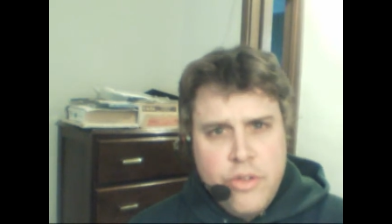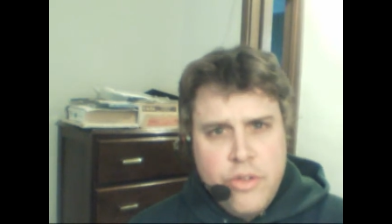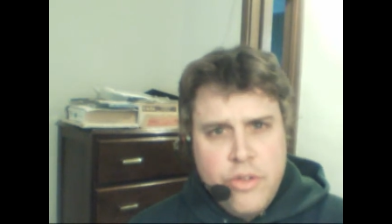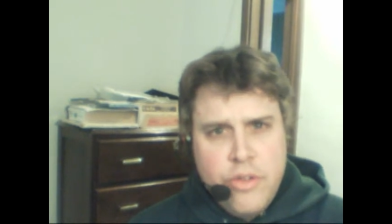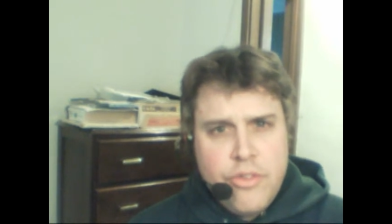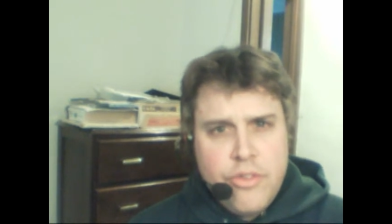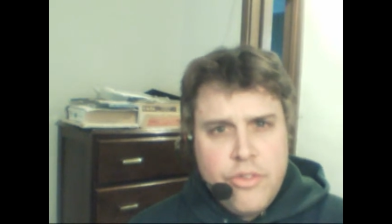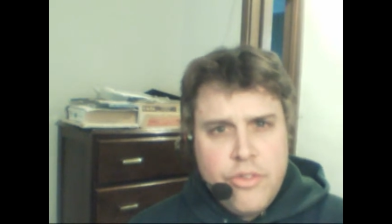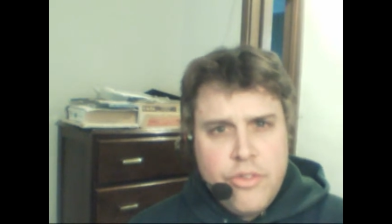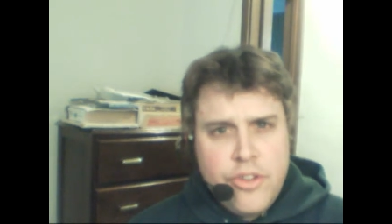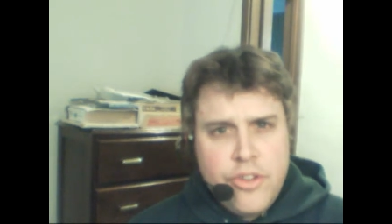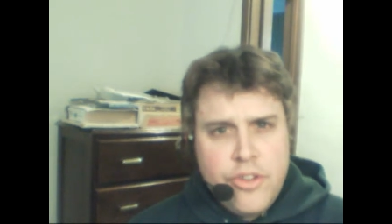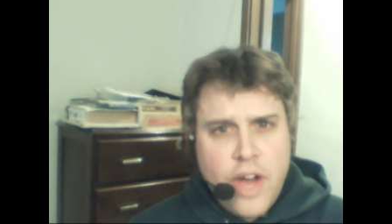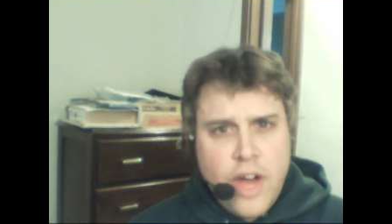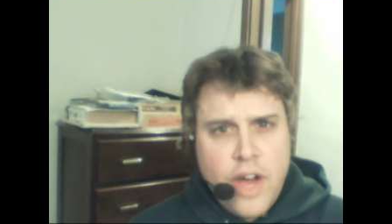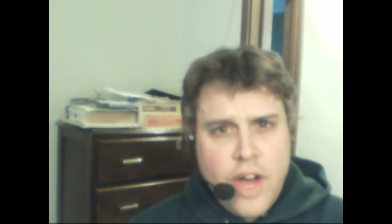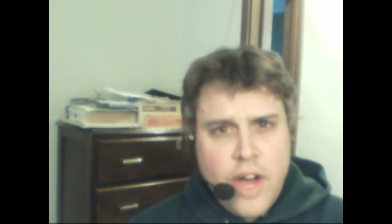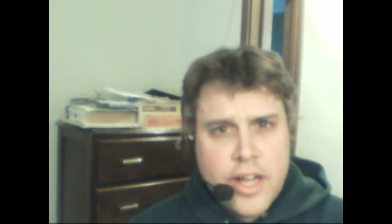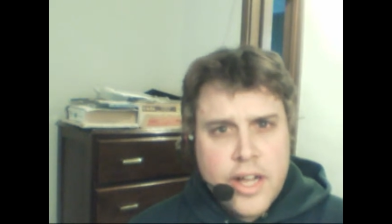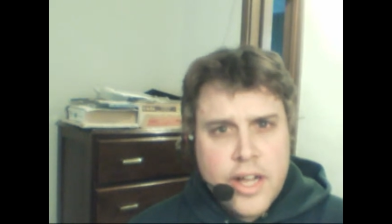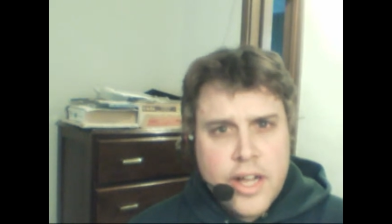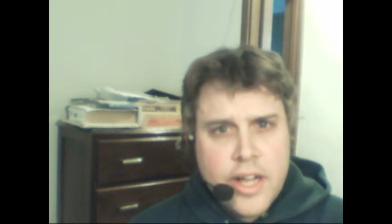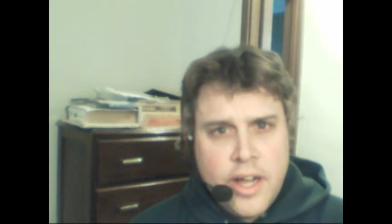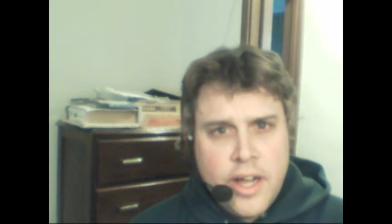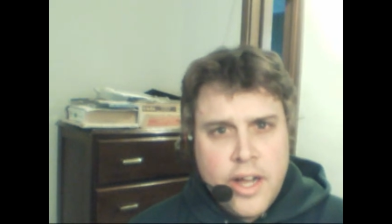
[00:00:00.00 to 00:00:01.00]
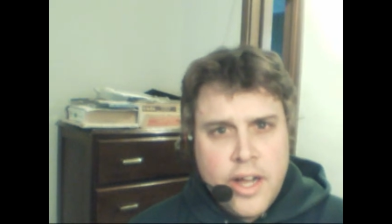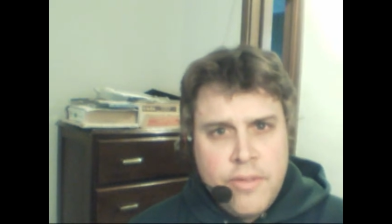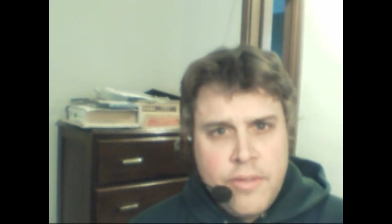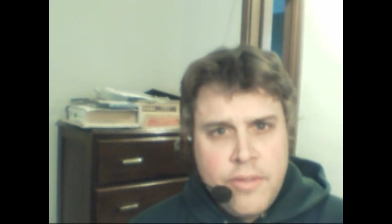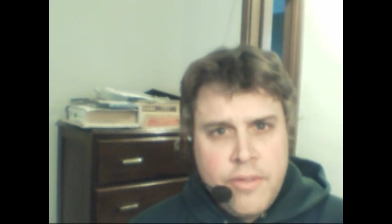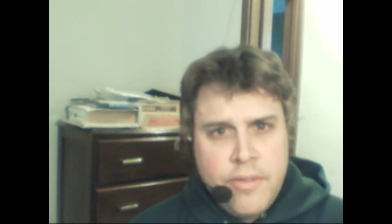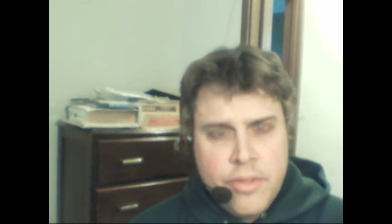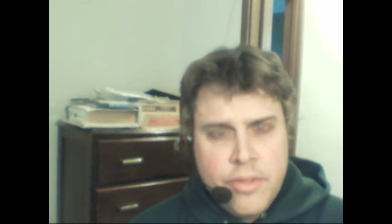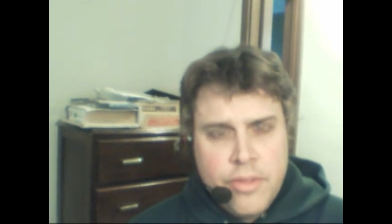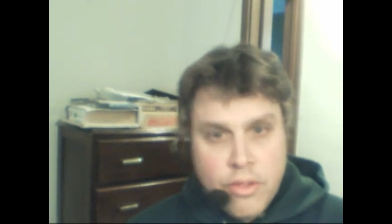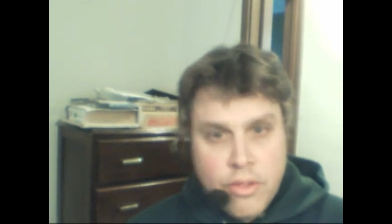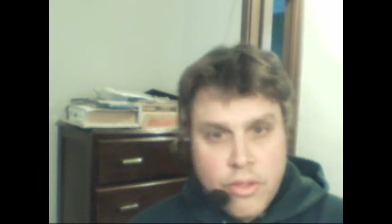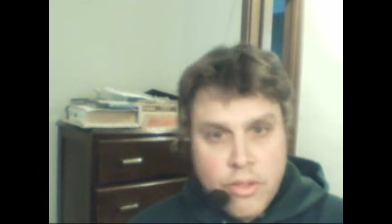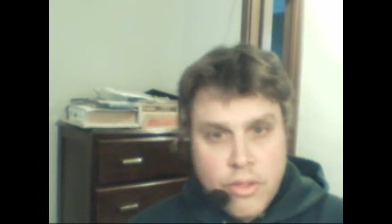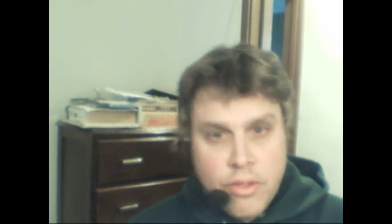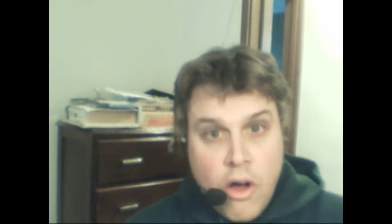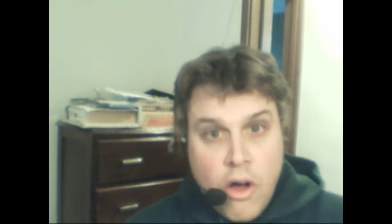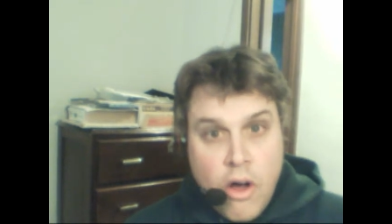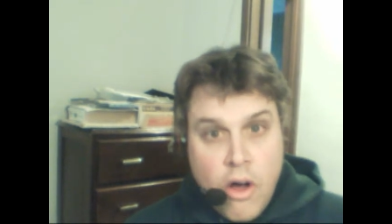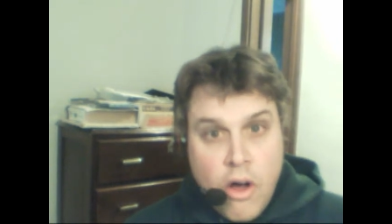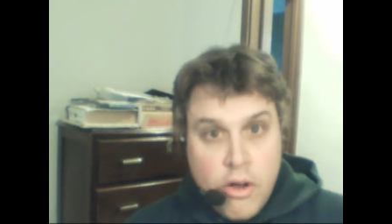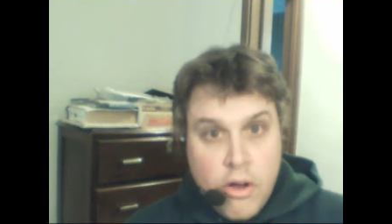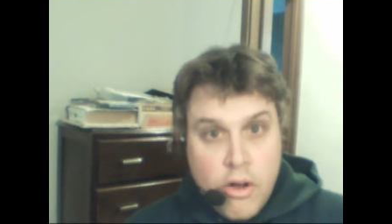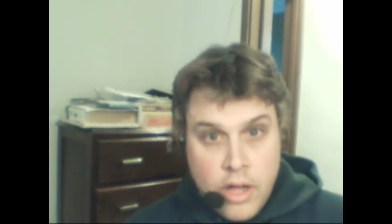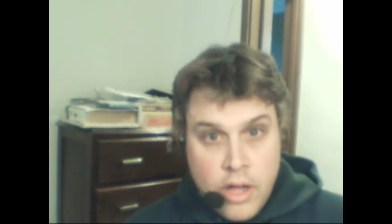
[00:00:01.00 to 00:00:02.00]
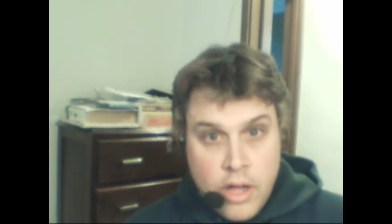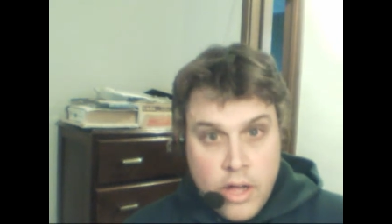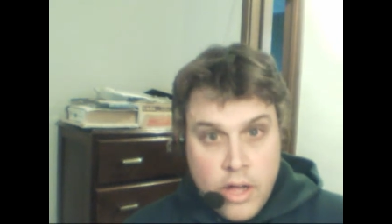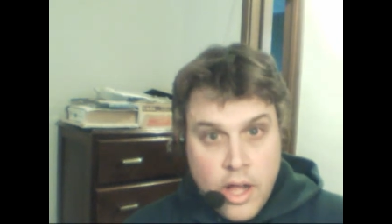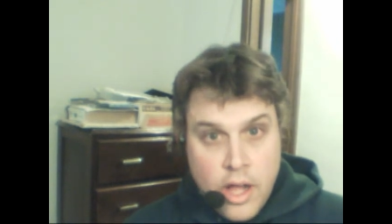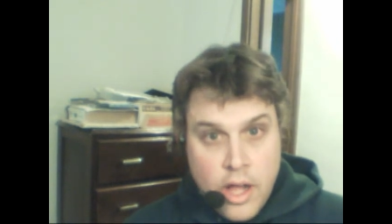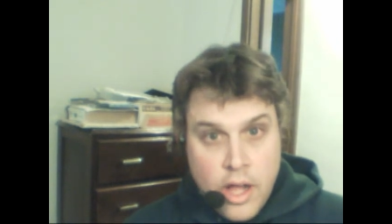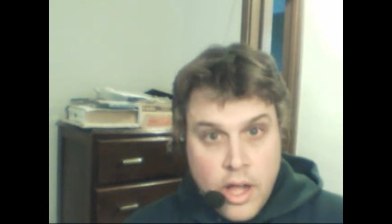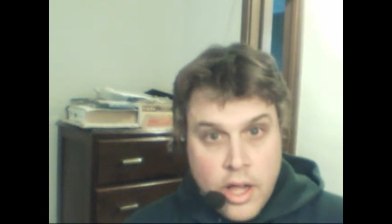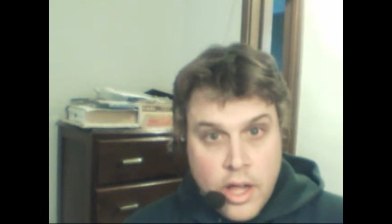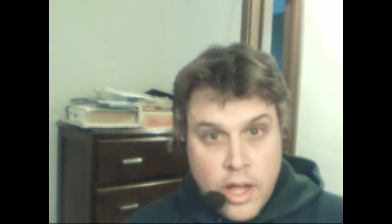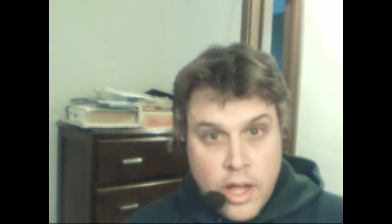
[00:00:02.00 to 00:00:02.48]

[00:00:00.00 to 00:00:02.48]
use the shotgun, the long